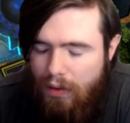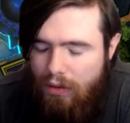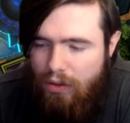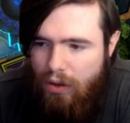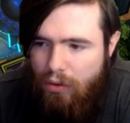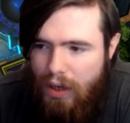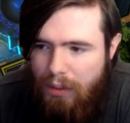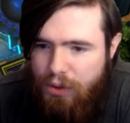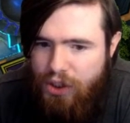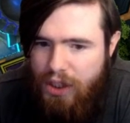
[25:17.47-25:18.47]
It's gonna
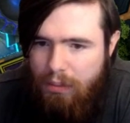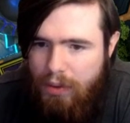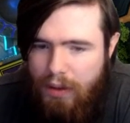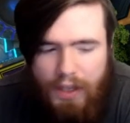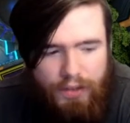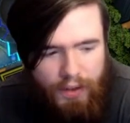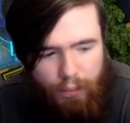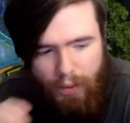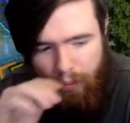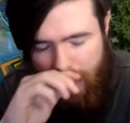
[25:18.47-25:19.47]
grab Chamber. That's fine.
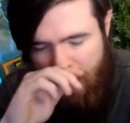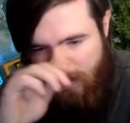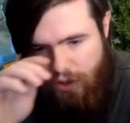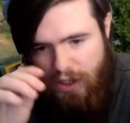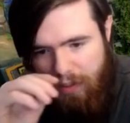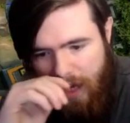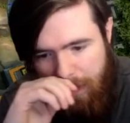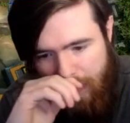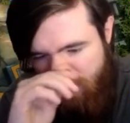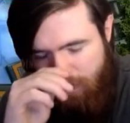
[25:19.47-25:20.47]
We, we let the Chamber
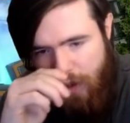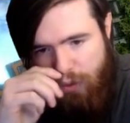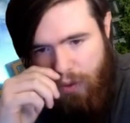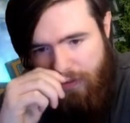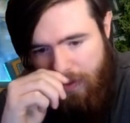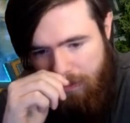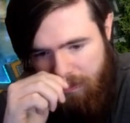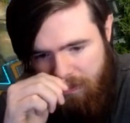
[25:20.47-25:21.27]
happen. That's whatever.